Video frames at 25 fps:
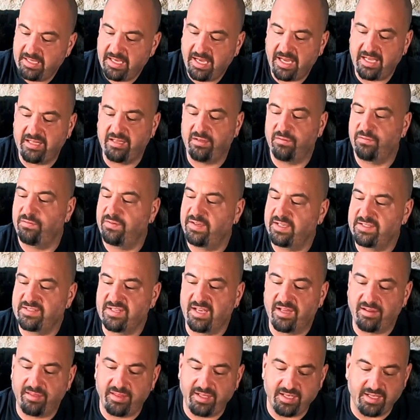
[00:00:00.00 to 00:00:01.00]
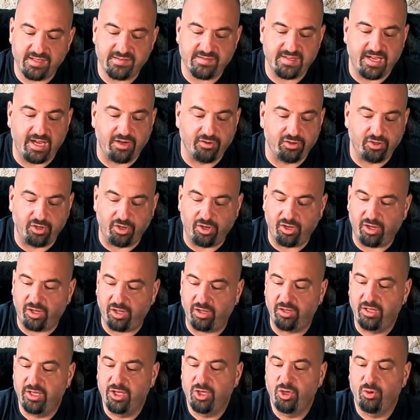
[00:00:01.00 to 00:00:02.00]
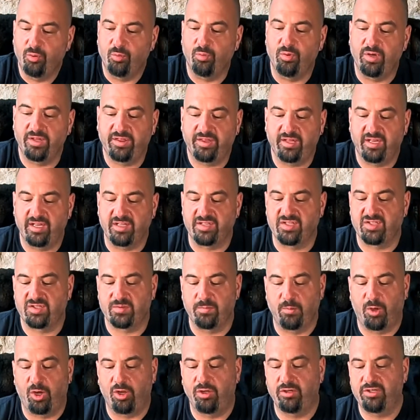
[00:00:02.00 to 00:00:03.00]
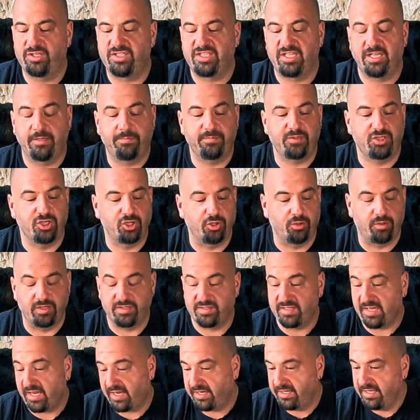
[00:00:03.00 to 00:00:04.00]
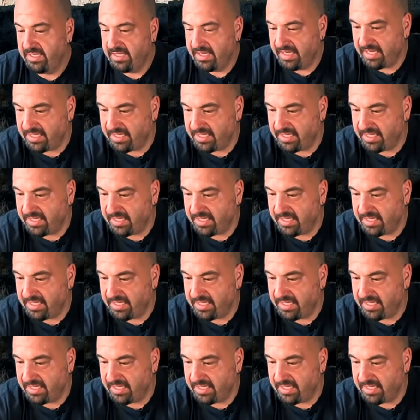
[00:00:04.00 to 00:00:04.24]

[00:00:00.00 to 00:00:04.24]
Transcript: And the fix, I think, is alcohol with a smaller tip to go inside.